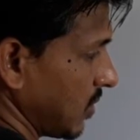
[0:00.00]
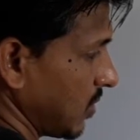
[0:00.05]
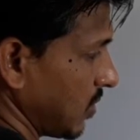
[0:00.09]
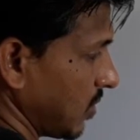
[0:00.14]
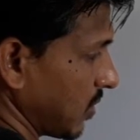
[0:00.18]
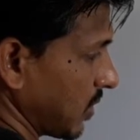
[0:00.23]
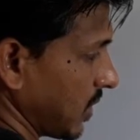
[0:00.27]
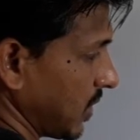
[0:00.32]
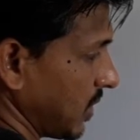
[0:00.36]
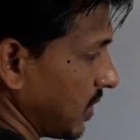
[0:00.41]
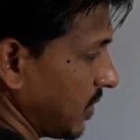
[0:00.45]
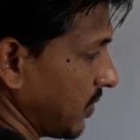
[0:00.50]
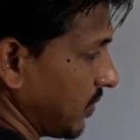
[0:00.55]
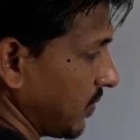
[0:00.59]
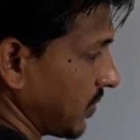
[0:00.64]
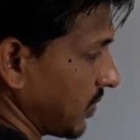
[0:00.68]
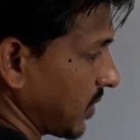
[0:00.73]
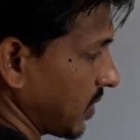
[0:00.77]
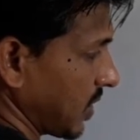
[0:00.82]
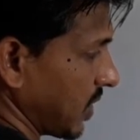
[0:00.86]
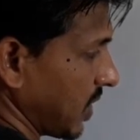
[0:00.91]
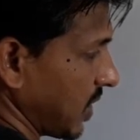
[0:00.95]
Okay,
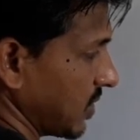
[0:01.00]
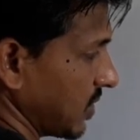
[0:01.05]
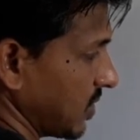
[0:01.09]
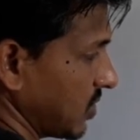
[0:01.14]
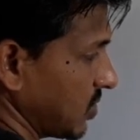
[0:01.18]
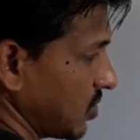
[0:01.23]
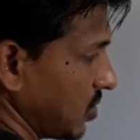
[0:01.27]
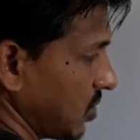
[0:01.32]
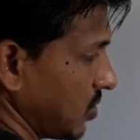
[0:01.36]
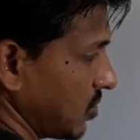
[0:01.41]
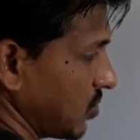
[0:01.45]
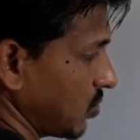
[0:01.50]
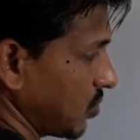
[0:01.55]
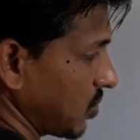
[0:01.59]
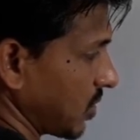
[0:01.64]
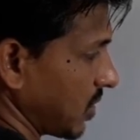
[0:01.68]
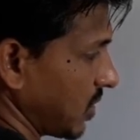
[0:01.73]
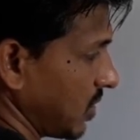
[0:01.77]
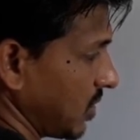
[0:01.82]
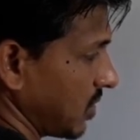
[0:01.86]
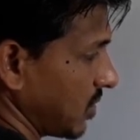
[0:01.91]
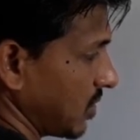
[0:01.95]
and this is your
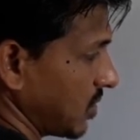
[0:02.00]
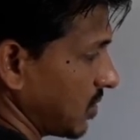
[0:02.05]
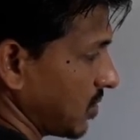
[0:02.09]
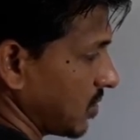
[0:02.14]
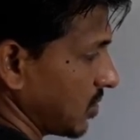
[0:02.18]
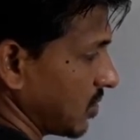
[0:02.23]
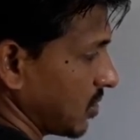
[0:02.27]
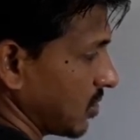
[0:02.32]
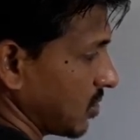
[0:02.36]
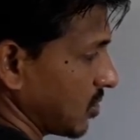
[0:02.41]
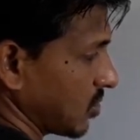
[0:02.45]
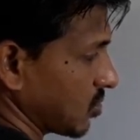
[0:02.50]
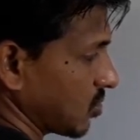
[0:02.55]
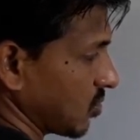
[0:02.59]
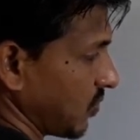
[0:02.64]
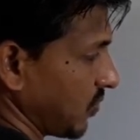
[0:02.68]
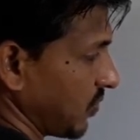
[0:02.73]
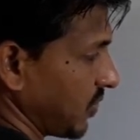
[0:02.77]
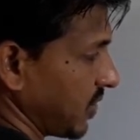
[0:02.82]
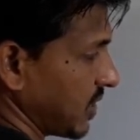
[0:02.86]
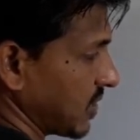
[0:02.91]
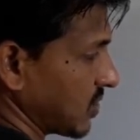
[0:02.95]
neutral. So
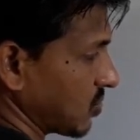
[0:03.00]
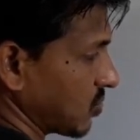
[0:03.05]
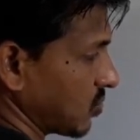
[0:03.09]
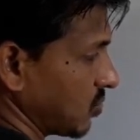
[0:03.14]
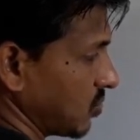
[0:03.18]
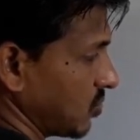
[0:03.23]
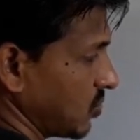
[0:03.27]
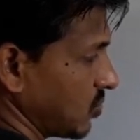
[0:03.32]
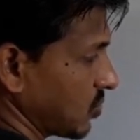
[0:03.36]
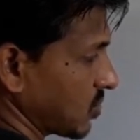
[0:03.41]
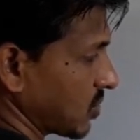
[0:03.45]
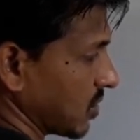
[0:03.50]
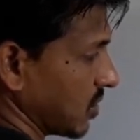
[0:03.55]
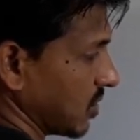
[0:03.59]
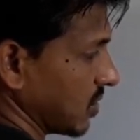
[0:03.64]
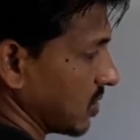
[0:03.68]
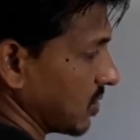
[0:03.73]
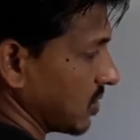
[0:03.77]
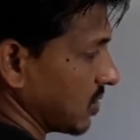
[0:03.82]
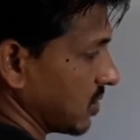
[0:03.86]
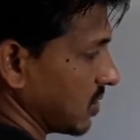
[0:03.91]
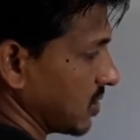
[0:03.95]
phase to neutral,
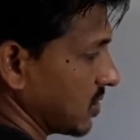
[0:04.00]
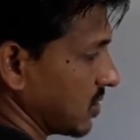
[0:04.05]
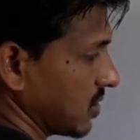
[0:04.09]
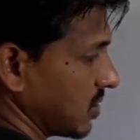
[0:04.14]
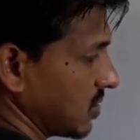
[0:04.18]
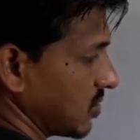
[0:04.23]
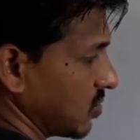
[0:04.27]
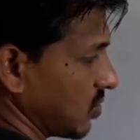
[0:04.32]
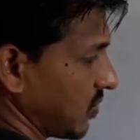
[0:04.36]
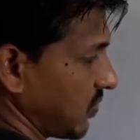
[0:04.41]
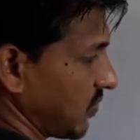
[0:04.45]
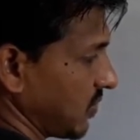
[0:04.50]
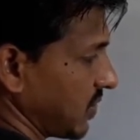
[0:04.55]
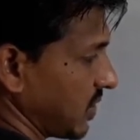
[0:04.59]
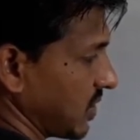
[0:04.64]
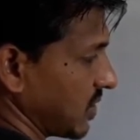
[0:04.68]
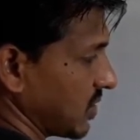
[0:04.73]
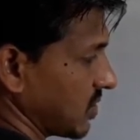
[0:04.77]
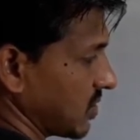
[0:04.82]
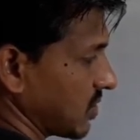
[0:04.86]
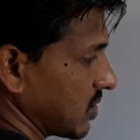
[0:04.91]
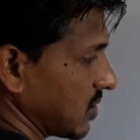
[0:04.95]
this is your
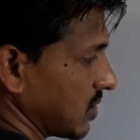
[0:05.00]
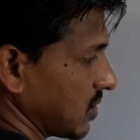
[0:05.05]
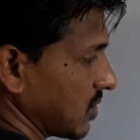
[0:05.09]
phase.